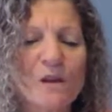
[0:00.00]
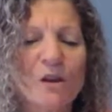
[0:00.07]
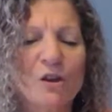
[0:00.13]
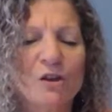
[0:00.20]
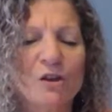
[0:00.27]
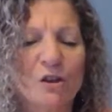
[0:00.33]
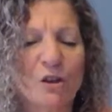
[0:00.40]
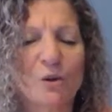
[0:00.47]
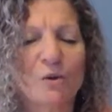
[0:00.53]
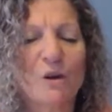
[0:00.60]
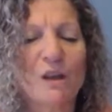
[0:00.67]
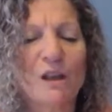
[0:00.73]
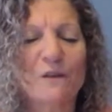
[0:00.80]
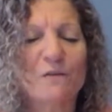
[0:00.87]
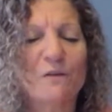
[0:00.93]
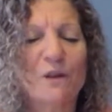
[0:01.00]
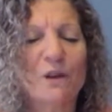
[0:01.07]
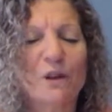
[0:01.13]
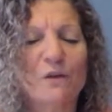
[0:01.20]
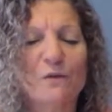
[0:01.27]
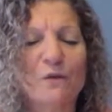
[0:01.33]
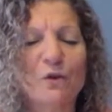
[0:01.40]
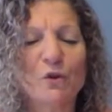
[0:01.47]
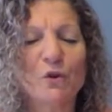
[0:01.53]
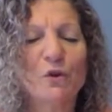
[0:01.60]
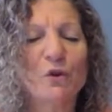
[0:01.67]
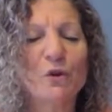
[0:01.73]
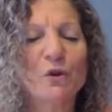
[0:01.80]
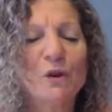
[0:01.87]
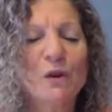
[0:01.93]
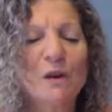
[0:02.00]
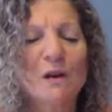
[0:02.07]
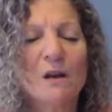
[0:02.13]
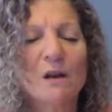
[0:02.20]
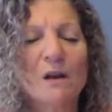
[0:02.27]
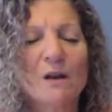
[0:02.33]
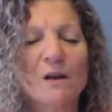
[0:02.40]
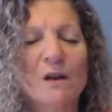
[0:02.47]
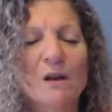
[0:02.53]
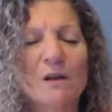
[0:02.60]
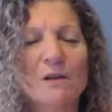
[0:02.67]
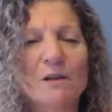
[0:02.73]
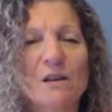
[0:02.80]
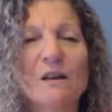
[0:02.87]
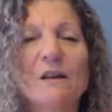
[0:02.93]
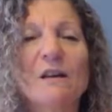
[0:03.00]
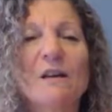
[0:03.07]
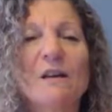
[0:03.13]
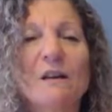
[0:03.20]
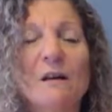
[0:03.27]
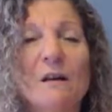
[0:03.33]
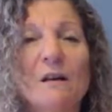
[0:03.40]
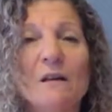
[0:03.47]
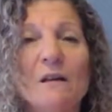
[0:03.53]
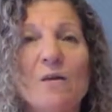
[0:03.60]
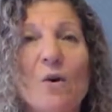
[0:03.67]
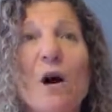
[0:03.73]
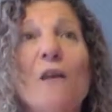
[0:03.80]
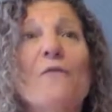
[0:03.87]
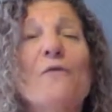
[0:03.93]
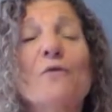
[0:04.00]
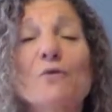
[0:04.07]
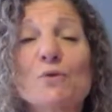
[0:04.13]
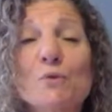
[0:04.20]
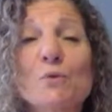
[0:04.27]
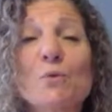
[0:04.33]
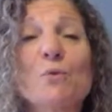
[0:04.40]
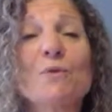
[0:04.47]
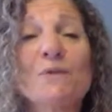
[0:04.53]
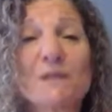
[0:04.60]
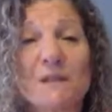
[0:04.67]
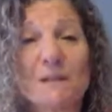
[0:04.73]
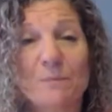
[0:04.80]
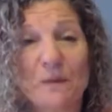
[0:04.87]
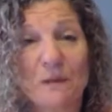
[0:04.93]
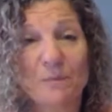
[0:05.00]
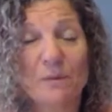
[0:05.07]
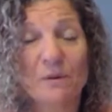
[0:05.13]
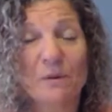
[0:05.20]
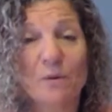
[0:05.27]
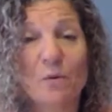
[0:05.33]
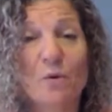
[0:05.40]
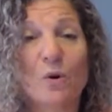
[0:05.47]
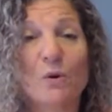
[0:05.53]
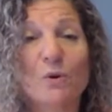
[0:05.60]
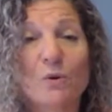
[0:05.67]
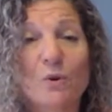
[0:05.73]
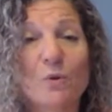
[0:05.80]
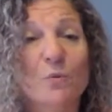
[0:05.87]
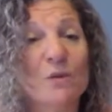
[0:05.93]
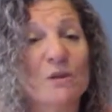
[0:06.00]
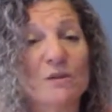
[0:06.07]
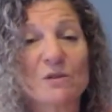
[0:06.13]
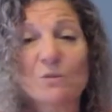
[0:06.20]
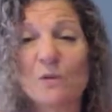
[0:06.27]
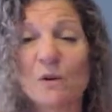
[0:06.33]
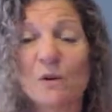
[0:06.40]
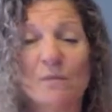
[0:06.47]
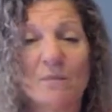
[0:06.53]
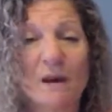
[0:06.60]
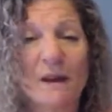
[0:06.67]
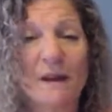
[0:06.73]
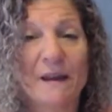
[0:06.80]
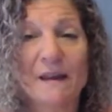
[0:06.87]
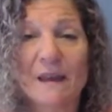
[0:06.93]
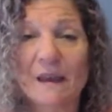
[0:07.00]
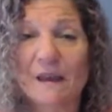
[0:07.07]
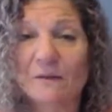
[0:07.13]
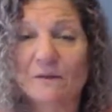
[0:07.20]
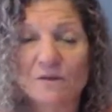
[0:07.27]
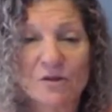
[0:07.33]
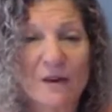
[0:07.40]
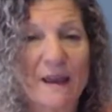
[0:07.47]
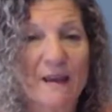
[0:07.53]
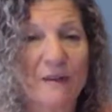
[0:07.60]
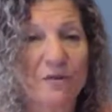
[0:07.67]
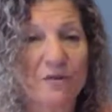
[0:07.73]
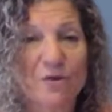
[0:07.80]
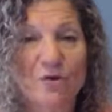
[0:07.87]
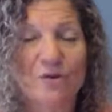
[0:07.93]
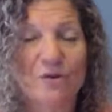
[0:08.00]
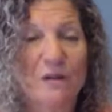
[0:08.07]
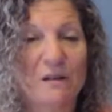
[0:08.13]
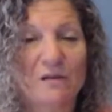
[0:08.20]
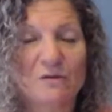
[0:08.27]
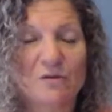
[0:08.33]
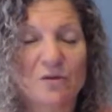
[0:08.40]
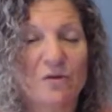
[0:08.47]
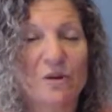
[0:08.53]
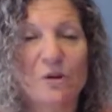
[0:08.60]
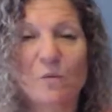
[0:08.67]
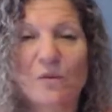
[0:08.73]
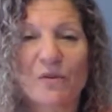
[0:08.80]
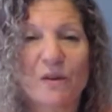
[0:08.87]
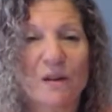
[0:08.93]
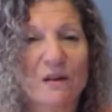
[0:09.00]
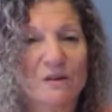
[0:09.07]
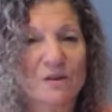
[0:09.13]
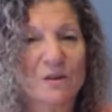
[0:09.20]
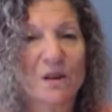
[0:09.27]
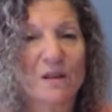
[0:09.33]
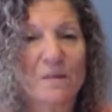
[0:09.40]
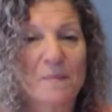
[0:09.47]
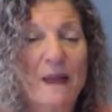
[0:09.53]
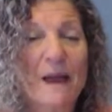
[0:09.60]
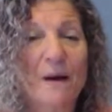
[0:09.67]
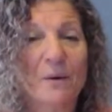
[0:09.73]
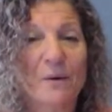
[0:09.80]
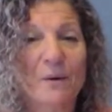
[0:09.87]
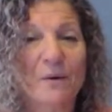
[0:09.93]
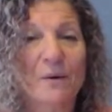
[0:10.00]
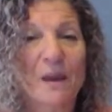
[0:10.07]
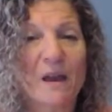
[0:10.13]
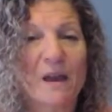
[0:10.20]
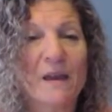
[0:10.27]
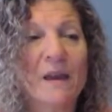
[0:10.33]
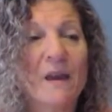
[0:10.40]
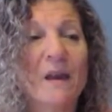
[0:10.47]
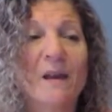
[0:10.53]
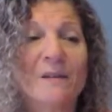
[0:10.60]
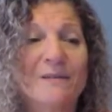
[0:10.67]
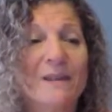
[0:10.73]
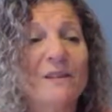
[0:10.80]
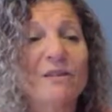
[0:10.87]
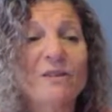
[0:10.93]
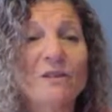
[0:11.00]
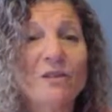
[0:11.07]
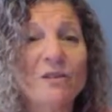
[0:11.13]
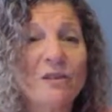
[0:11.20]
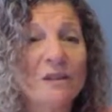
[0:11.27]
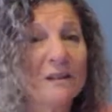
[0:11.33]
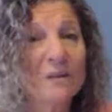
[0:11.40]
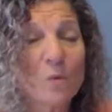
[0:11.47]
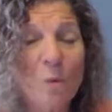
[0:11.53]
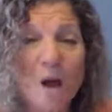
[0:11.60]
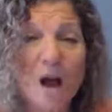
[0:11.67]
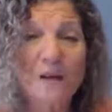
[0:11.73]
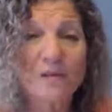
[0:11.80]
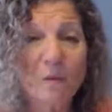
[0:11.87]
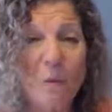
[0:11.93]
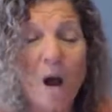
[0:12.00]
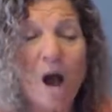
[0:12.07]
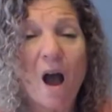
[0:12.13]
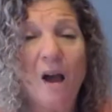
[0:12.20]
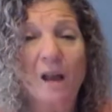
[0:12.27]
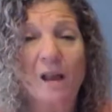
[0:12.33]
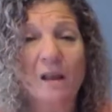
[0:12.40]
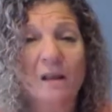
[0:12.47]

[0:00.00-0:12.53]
you know, if you're gonna offer tools to people, or which is what my, again, channel journey within is all about. Okay. Then you need to walk the walk.